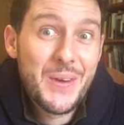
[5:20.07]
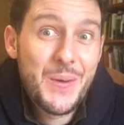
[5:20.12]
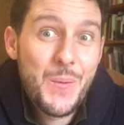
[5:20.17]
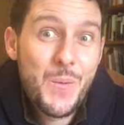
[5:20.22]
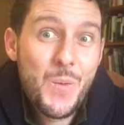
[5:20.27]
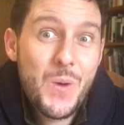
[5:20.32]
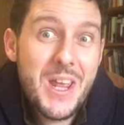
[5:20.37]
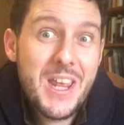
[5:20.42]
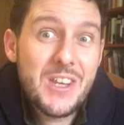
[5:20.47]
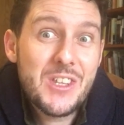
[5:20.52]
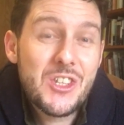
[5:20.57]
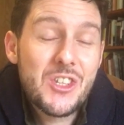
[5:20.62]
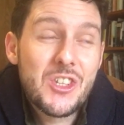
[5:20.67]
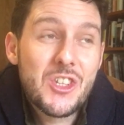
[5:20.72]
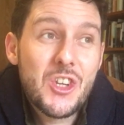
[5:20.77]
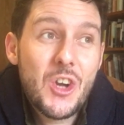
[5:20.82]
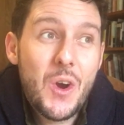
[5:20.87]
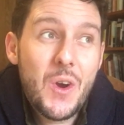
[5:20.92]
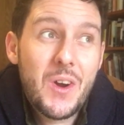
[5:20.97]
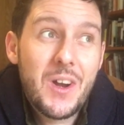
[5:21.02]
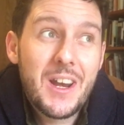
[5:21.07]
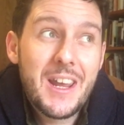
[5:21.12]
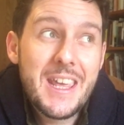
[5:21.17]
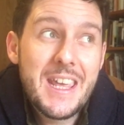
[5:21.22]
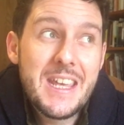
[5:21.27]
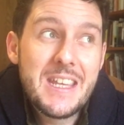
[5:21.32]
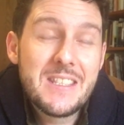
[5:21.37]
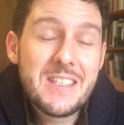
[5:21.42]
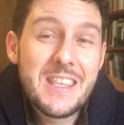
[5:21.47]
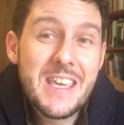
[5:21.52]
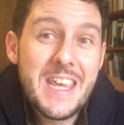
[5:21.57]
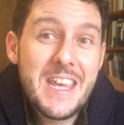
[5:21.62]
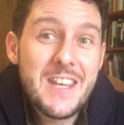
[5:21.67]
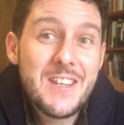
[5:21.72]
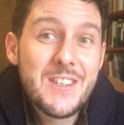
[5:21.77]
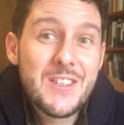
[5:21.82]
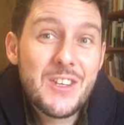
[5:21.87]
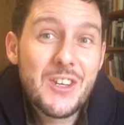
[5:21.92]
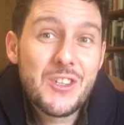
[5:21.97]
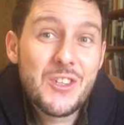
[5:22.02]
Which chocolate is the
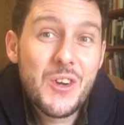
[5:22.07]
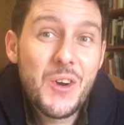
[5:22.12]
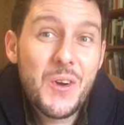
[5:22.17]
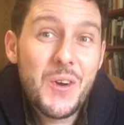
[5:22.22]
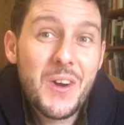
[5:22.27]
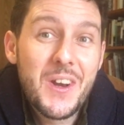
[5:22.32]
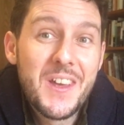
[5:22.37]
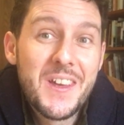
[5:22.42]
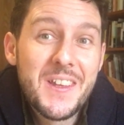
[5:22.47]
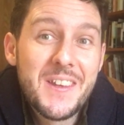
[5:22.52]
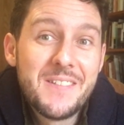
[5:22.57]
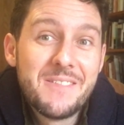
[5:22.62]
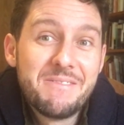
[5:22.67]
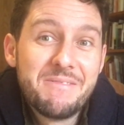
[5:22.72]
Easter chocolate?